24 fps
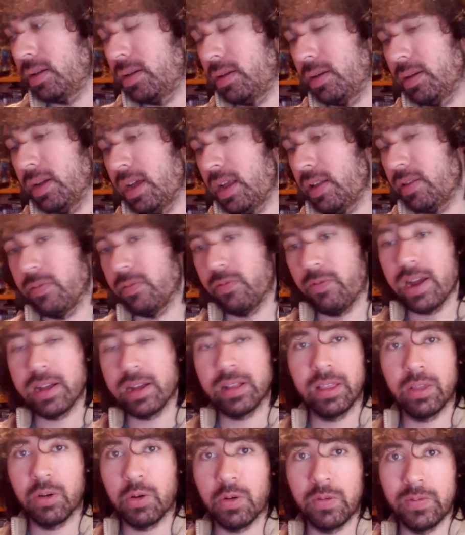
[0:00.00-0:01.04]
uh, and
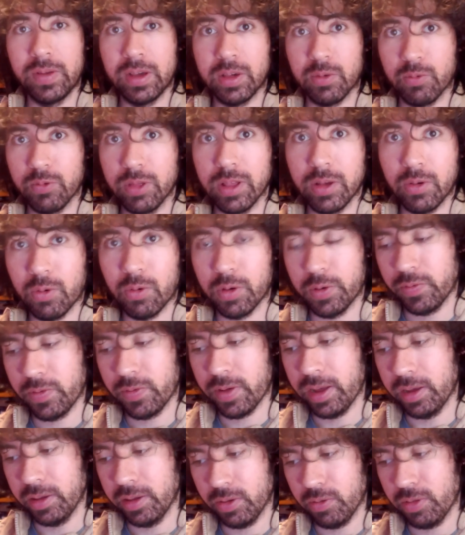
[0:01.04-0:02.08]
frankly, the whole thing is really
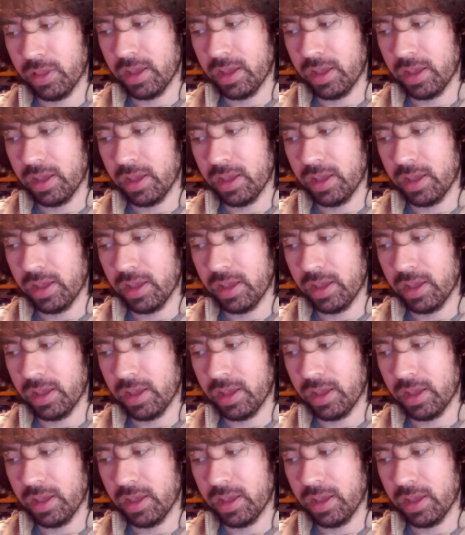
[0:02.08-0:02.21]
horrifying.